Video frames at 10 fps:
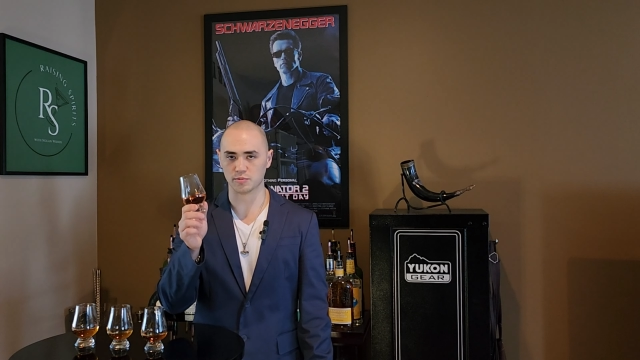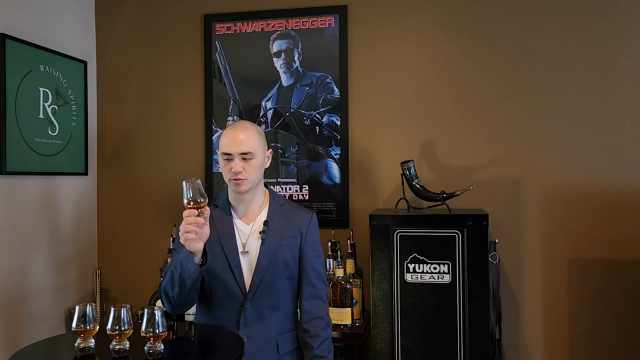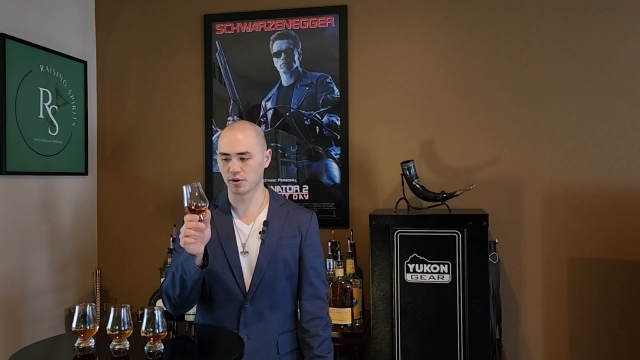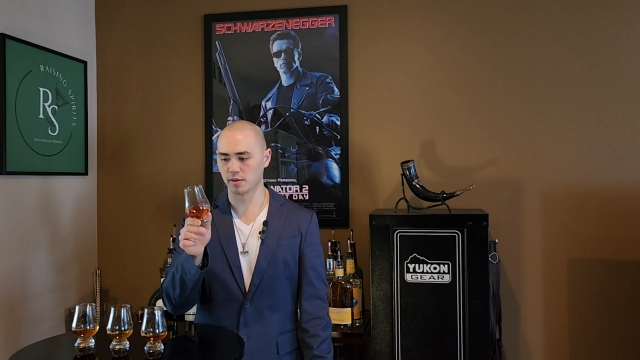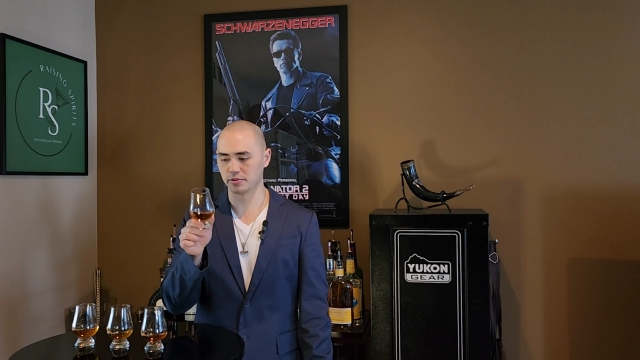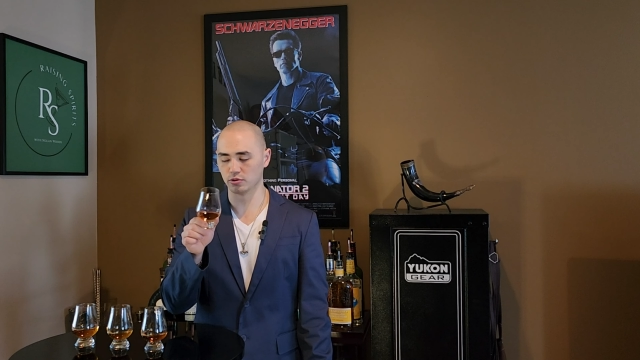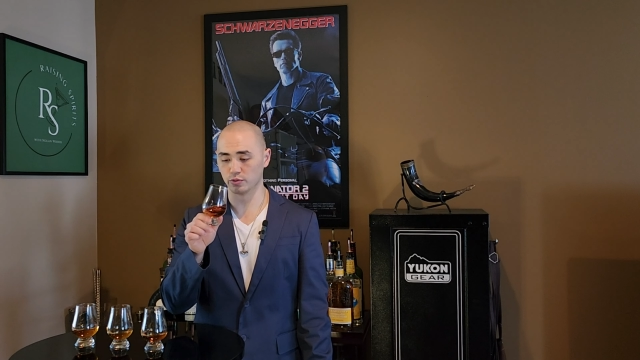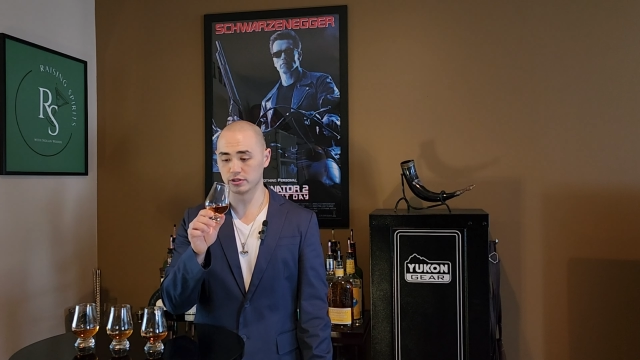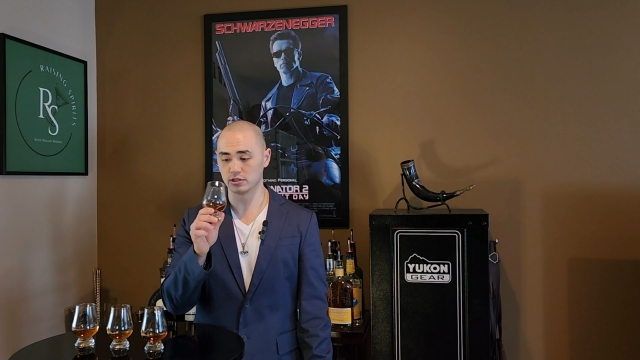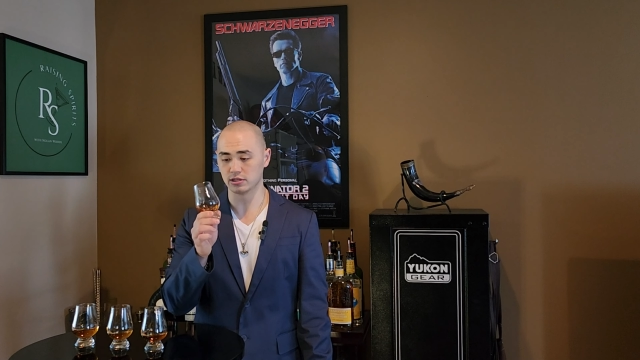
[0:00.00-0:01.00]
most popular
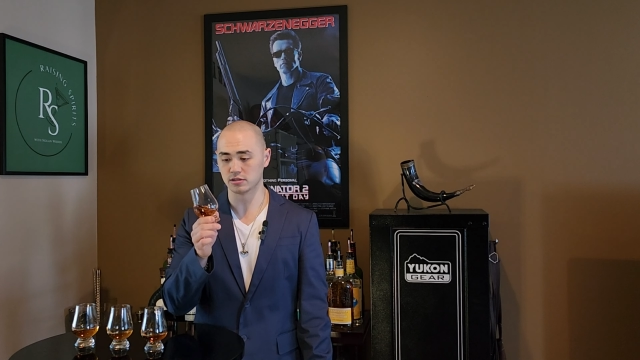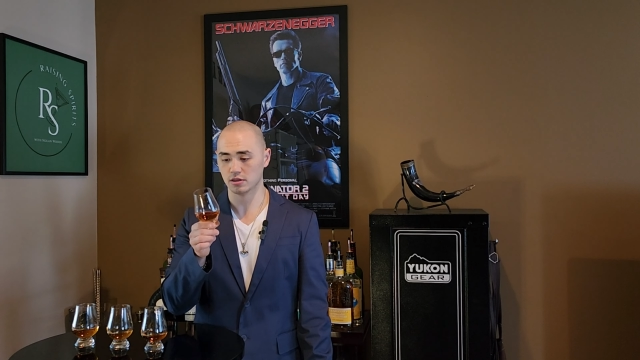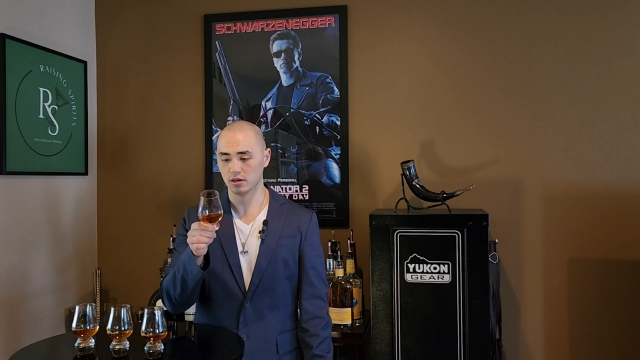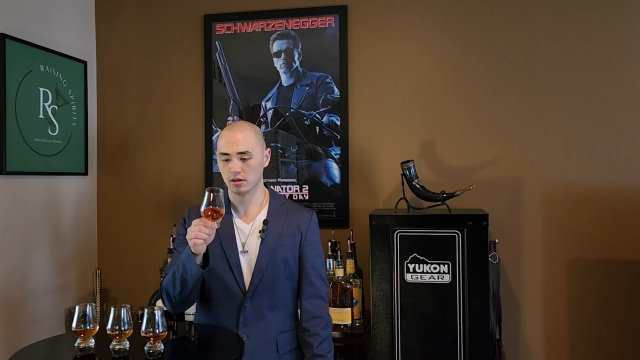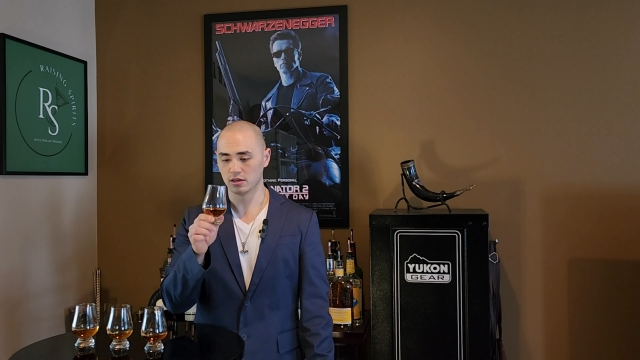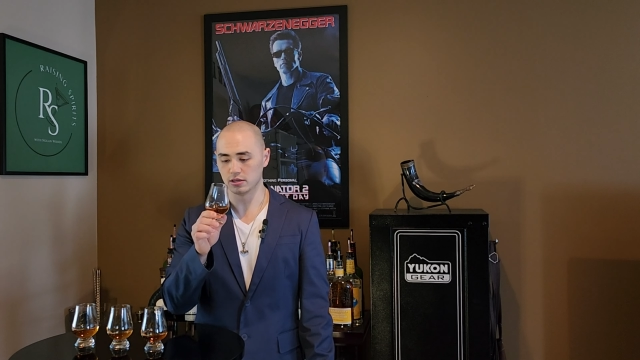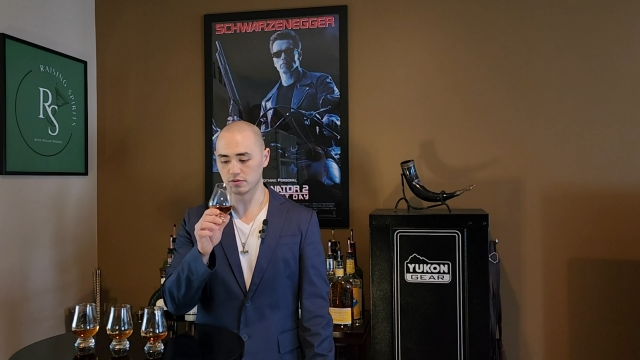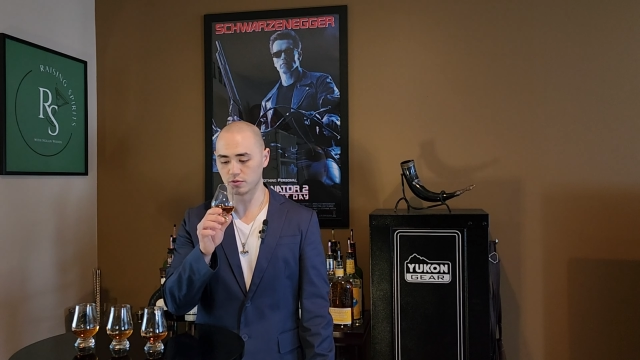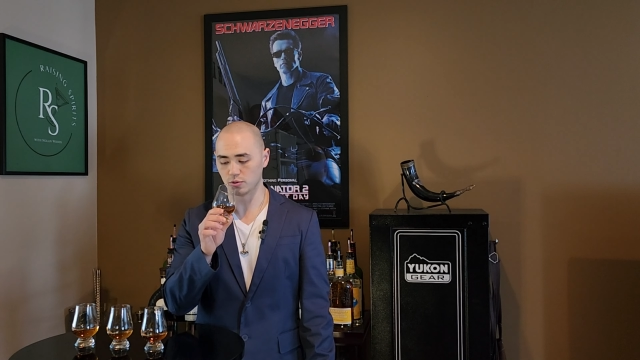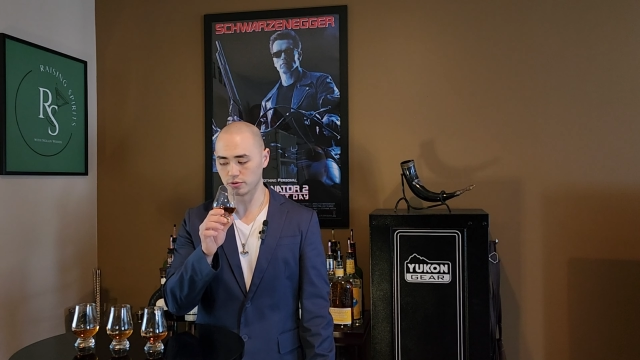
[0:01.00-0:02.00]
whiskeys is,
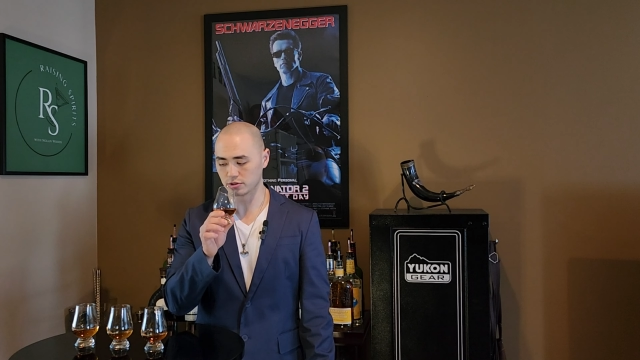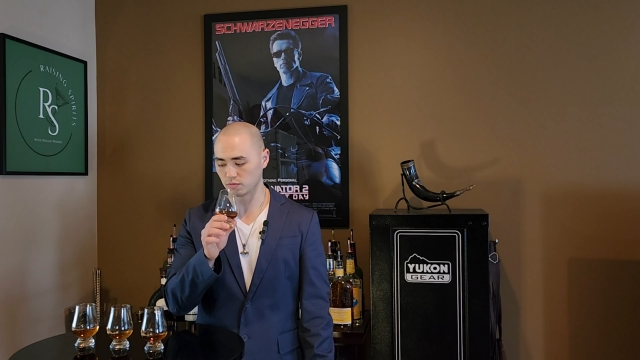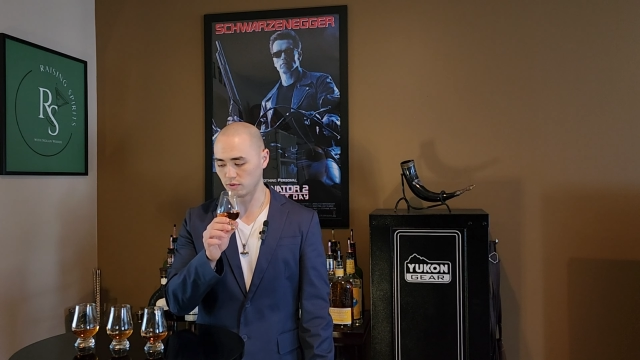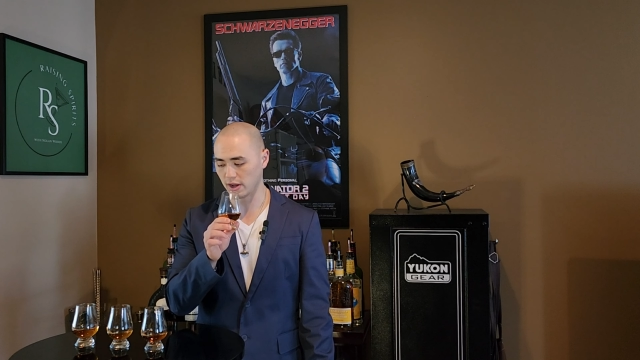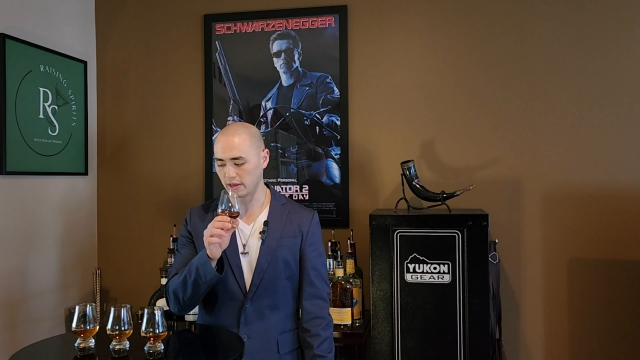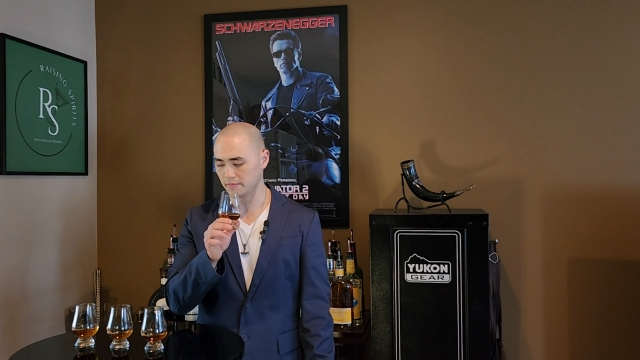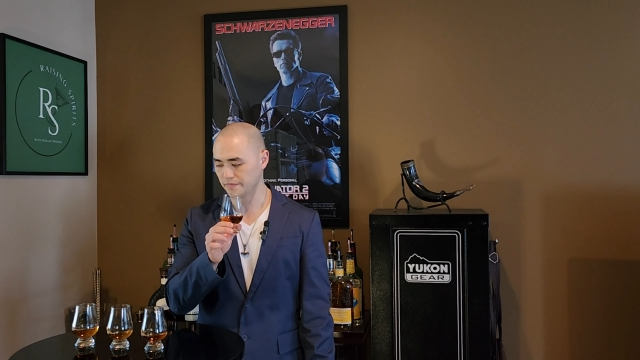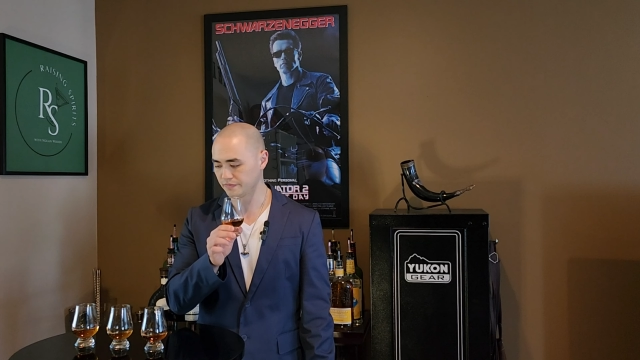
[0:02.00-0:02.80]
of course, rye.